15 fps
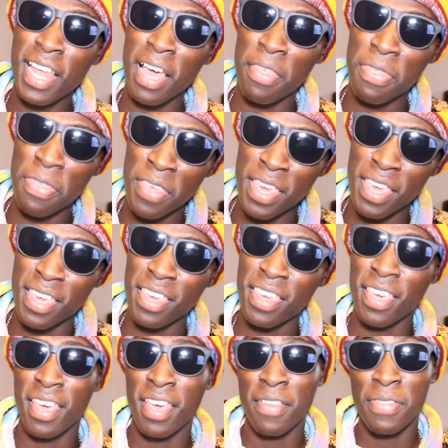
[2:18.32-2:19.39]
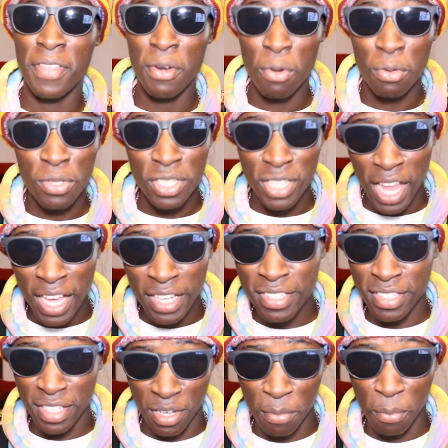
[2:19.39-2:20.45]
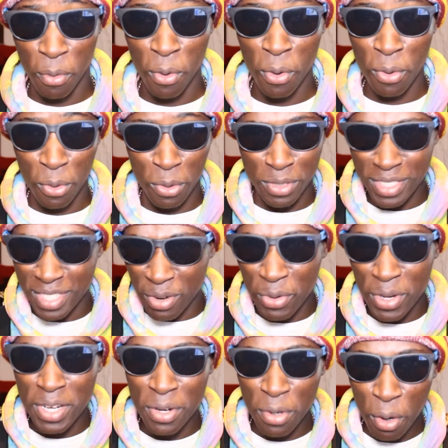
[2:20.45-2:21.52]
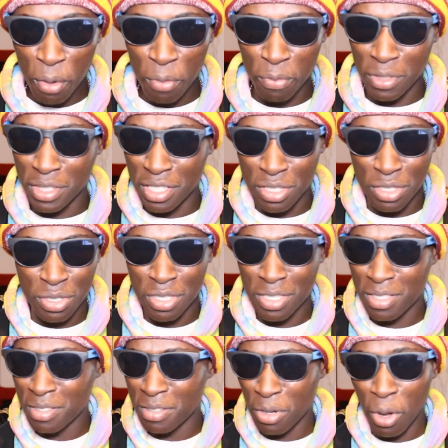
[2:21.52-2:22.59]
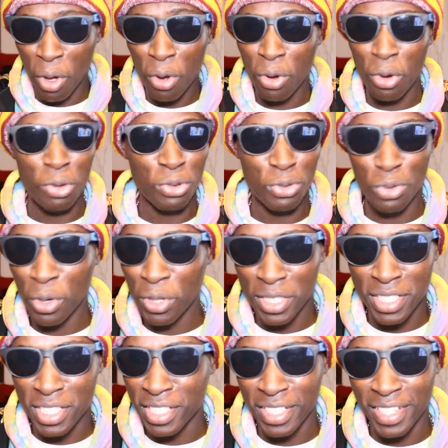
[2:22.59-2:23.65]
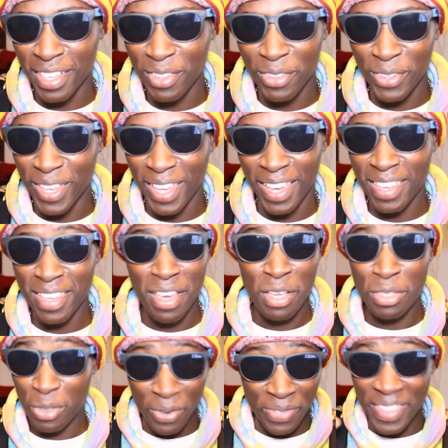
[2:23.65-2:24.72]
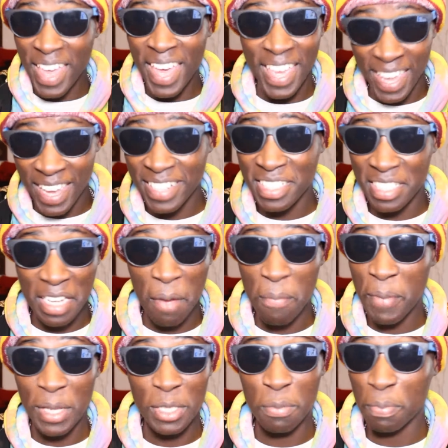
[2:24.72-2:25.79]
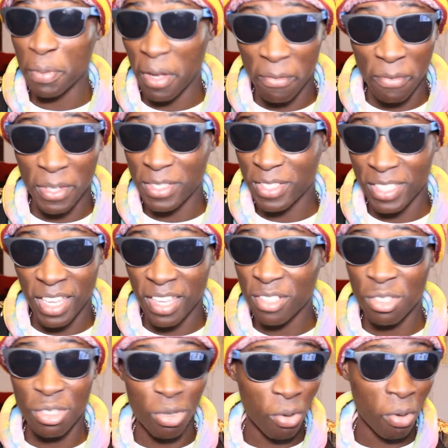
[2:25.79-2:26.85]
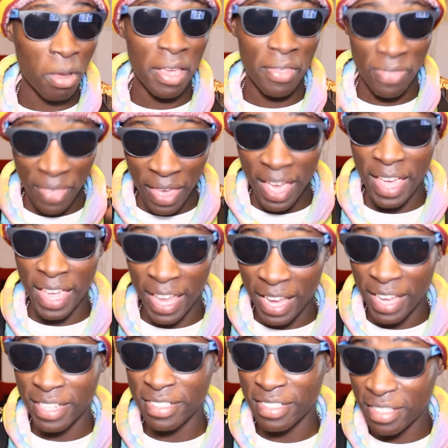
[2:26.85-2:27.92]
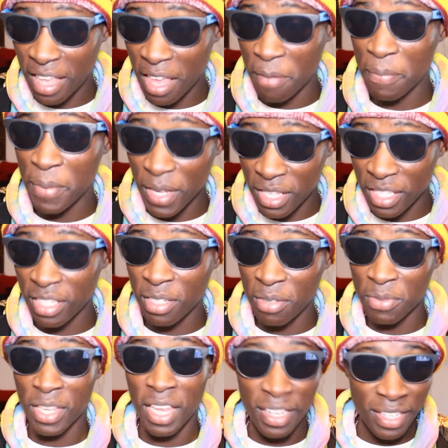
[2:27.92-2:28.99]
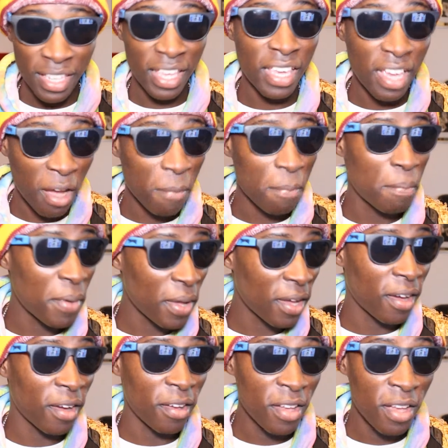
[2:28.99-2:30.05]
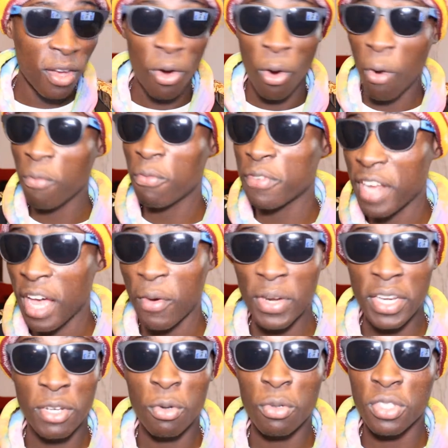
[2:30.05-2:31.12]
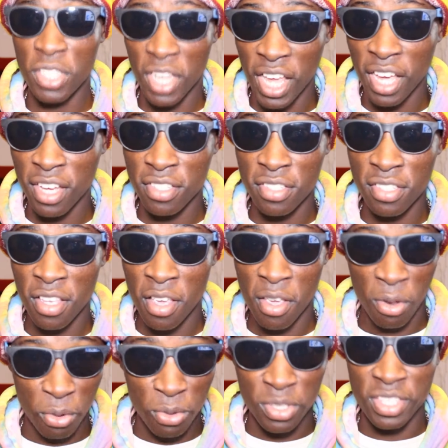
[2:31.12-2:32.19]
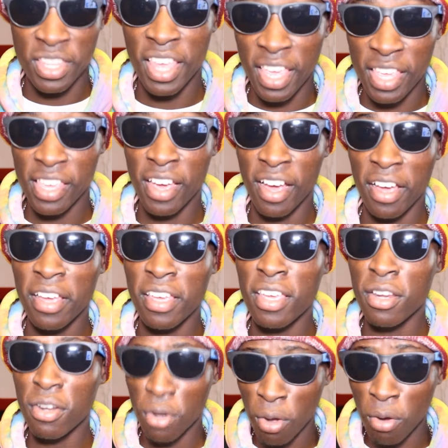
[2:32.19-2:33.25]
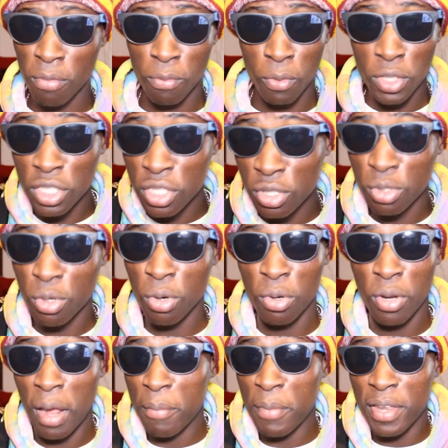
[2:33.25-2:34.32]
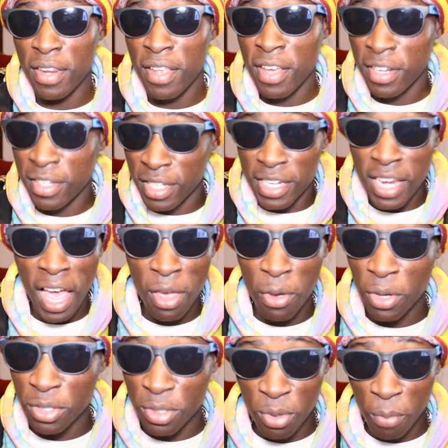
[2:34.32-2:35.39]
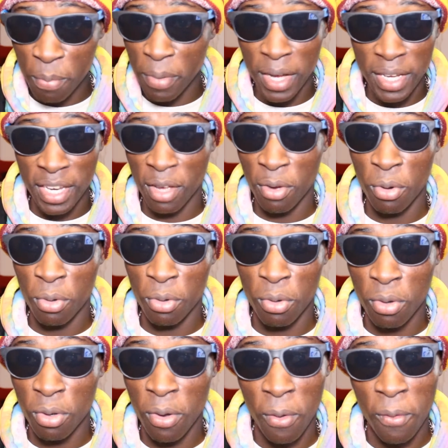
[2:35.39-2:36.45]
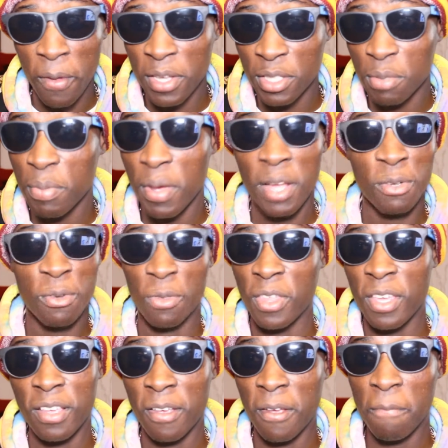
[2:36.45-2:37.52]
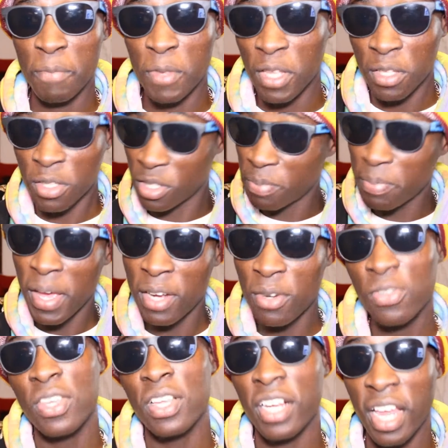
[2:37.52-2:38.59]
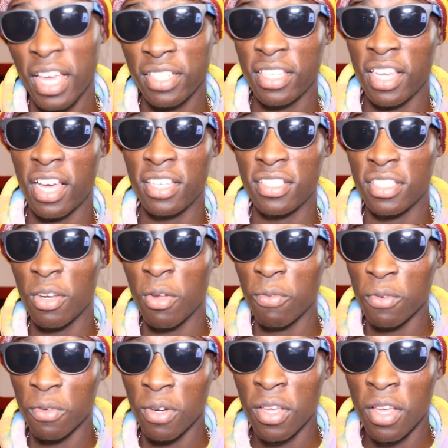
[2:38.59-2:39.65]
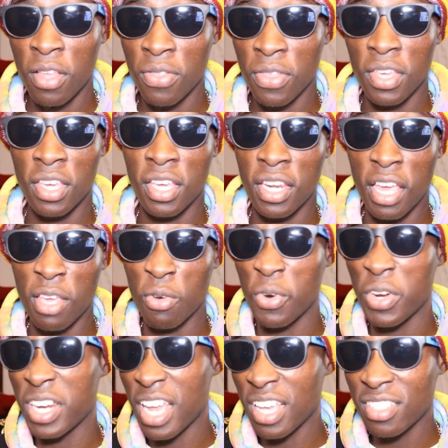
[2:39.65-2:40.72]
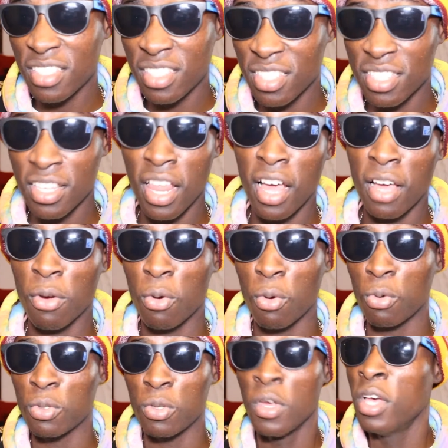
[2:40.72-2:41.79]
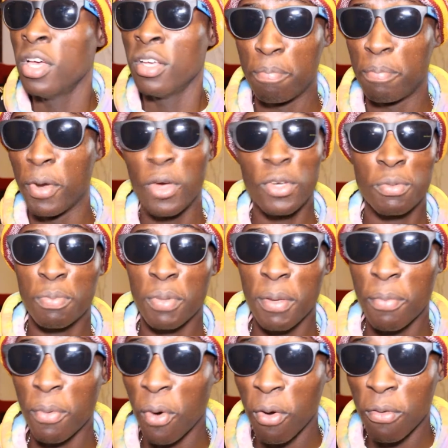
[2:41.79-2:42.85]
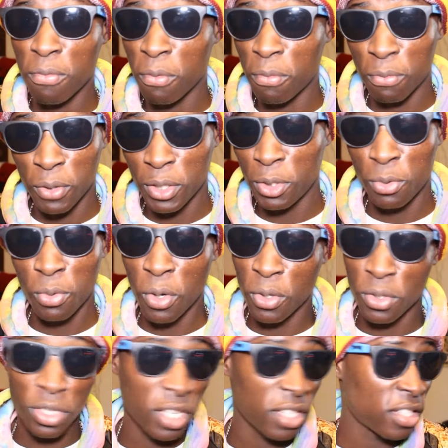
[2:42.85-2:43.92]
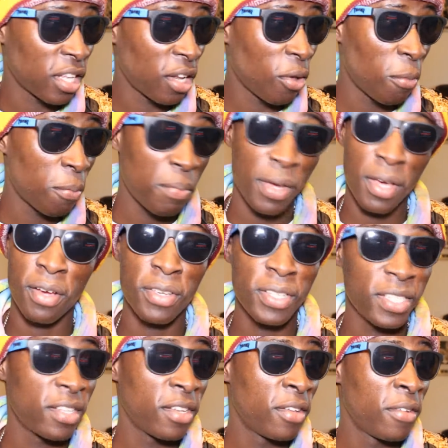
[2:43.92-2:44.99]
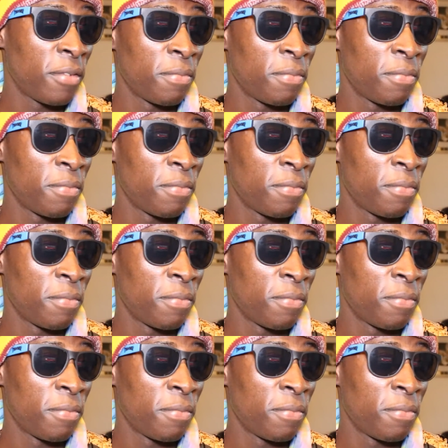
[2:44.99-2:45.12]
that think they're not slags anymore because they're in love with this local drug dealer, okay? So in their heads, that makes perfect sense. So in their heads, they believe that they are better off now and they're not slags because they are in love, which is good. I mean, denial is not bad at all. It's better to think, it's better to think like that instead of thinking that you're a nasty slag who blows people off for free drugs. It's a lot better, isn't it?